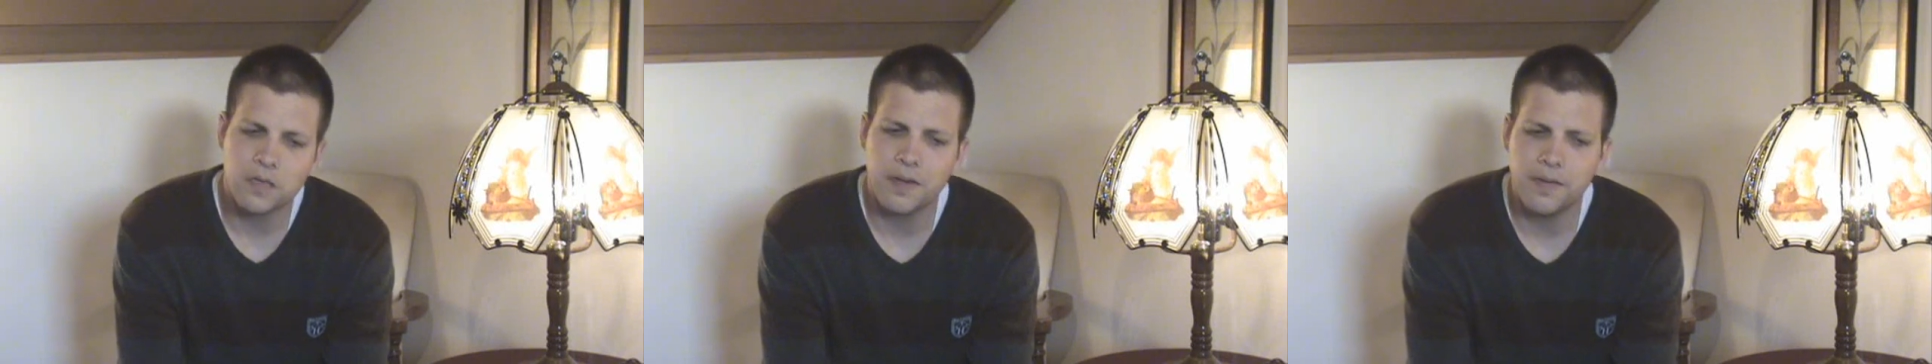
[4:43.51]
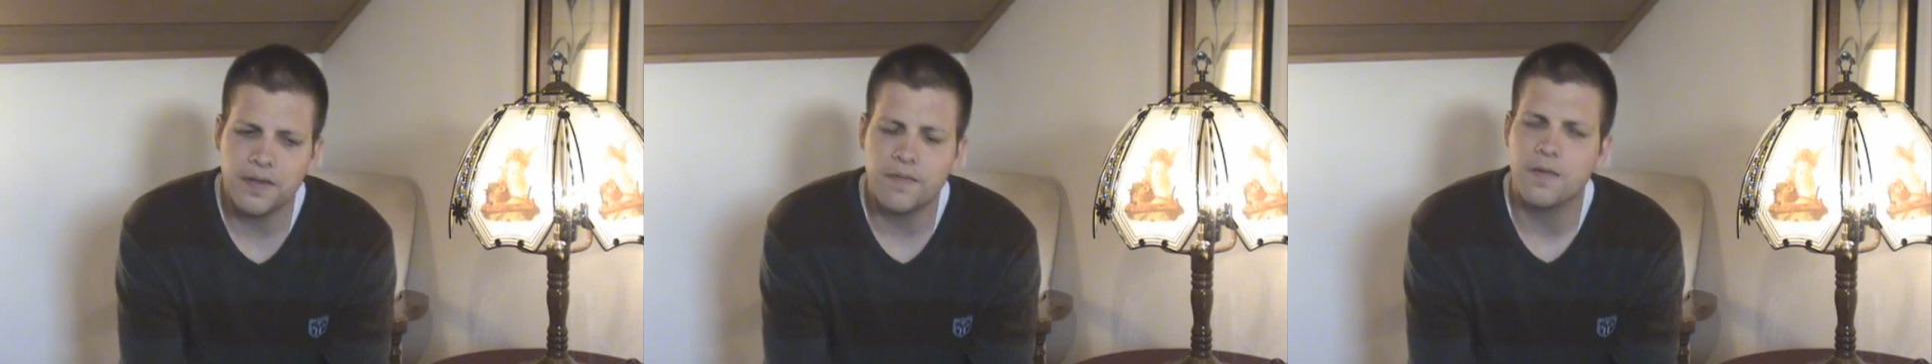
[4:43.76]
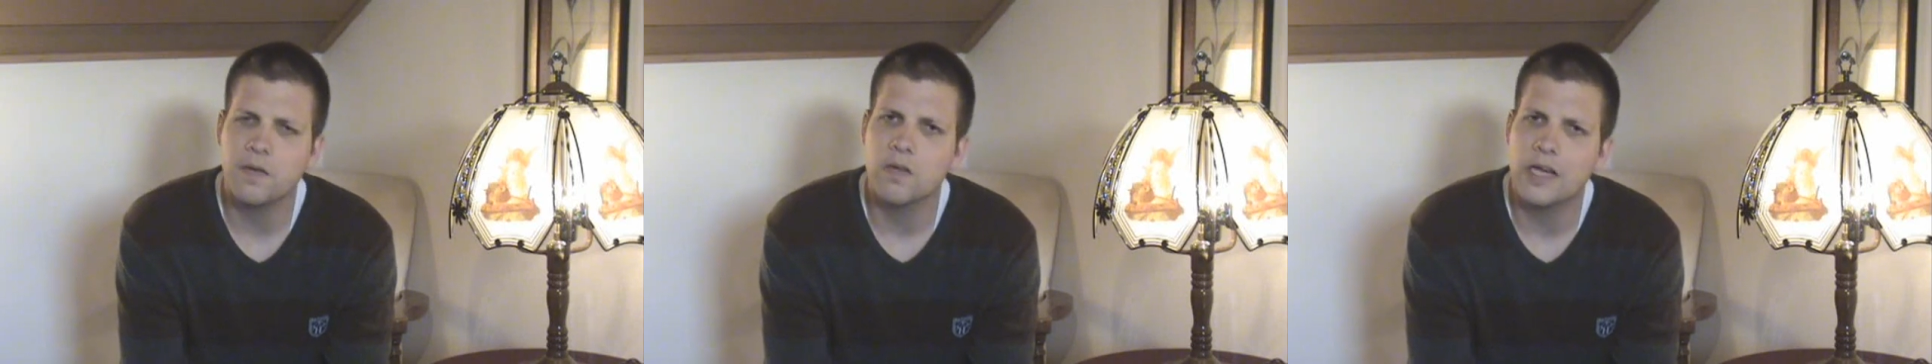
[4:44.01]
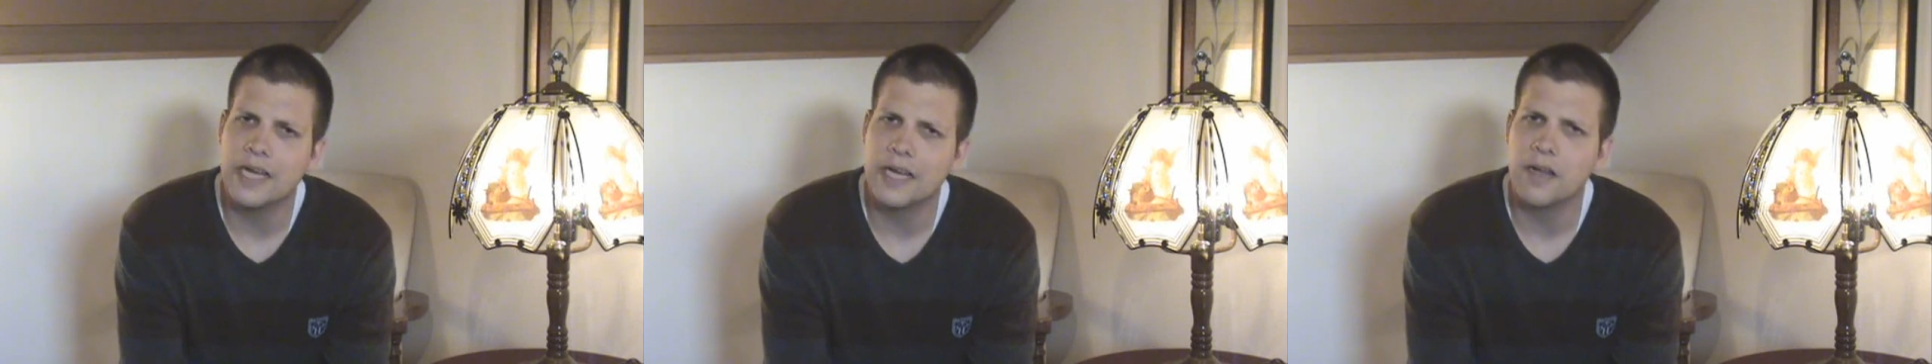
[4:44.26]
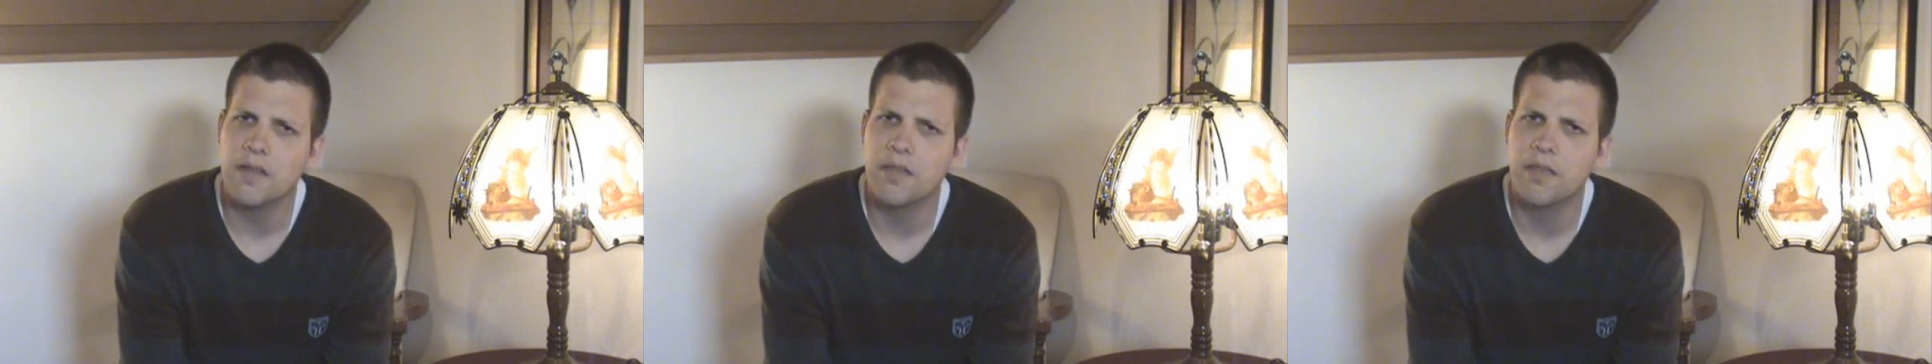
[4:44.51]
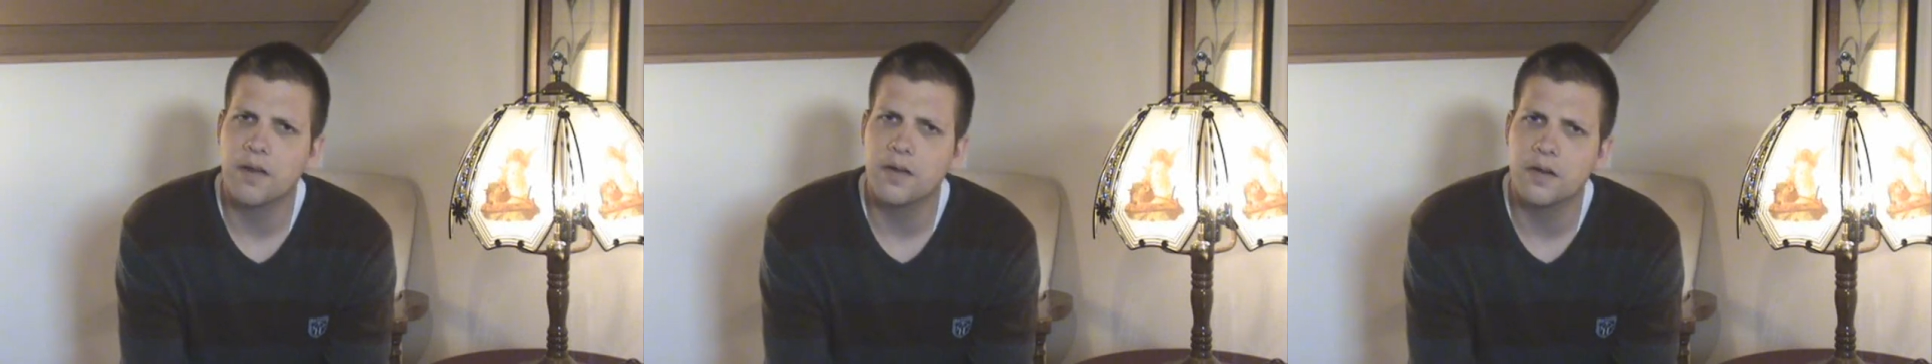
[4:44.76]
maybe if you like
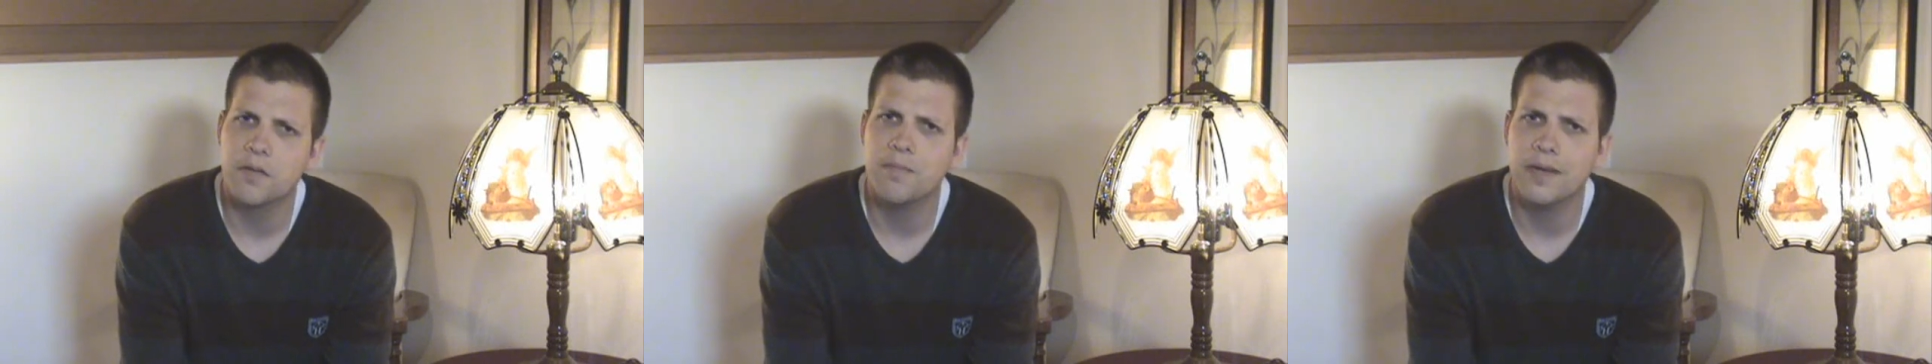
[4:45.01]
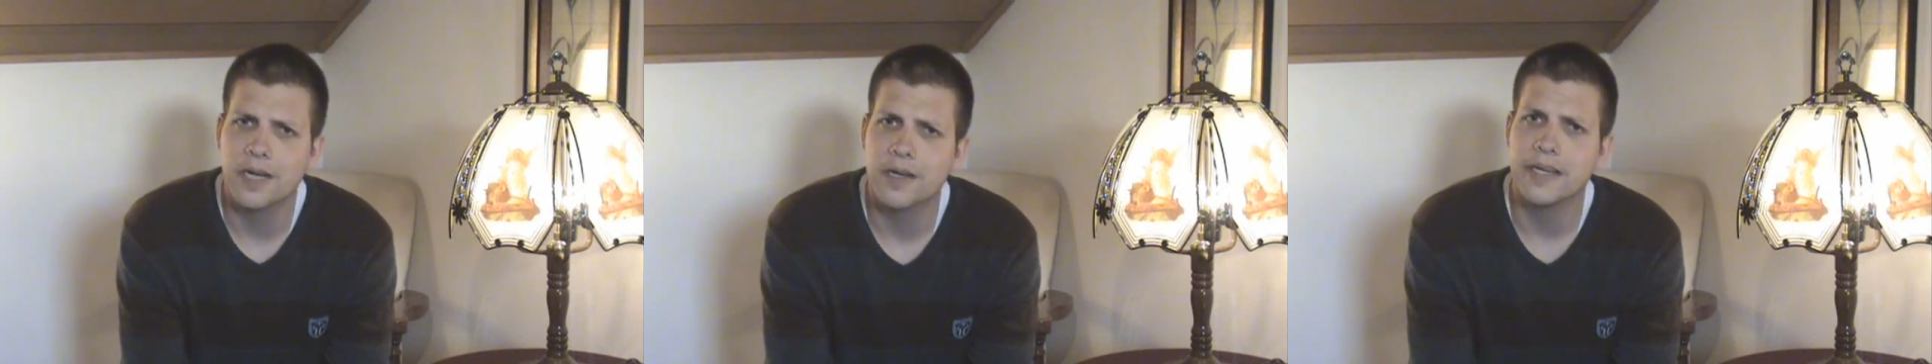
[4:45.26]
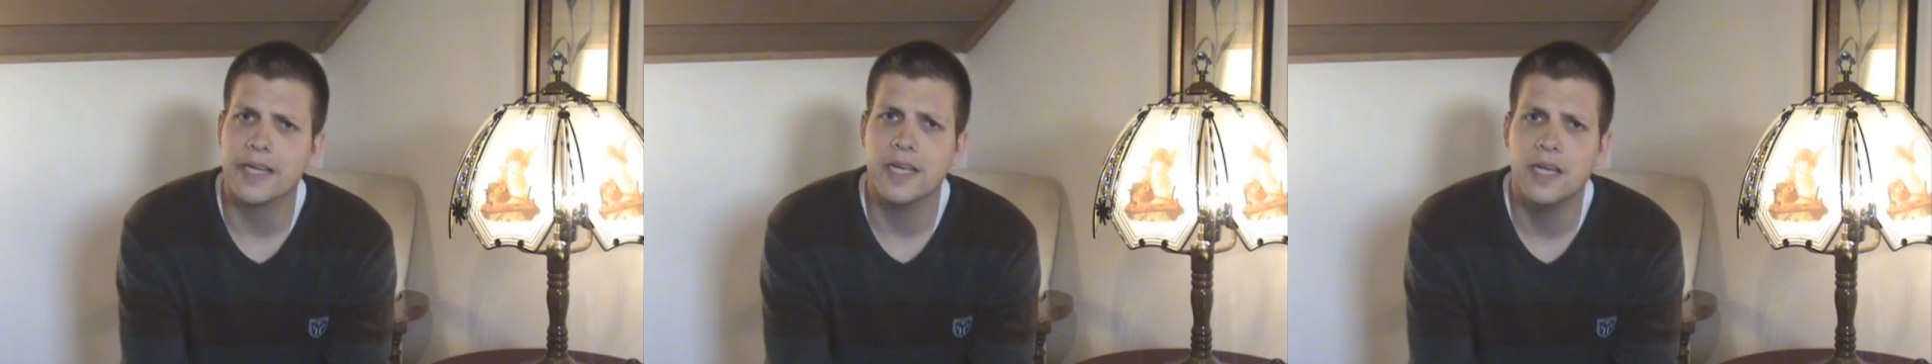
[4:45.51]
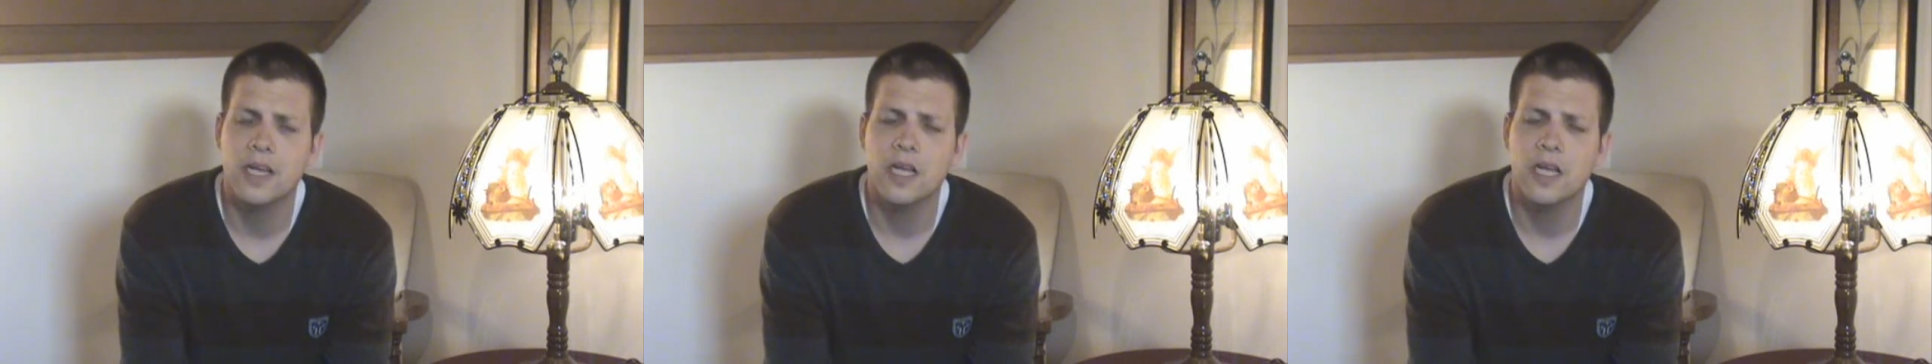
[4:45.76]
Thunderberry,